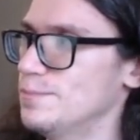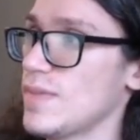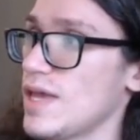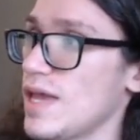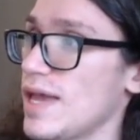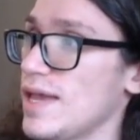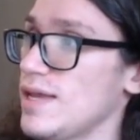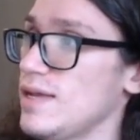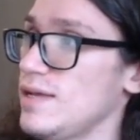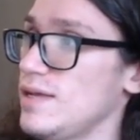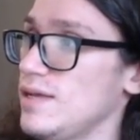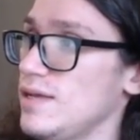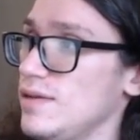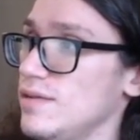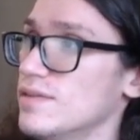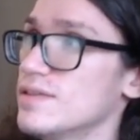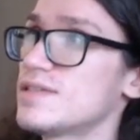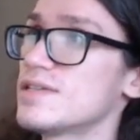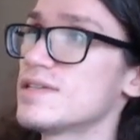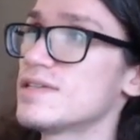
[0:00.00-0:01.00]
Hey,
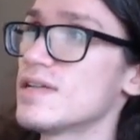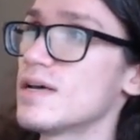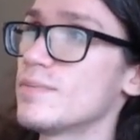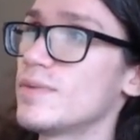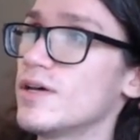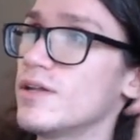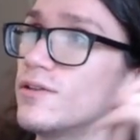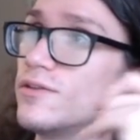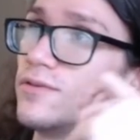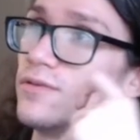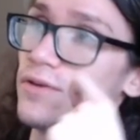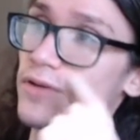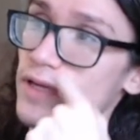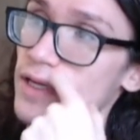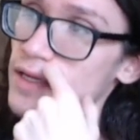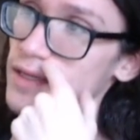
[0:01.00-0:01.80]
this is not bad. Okay,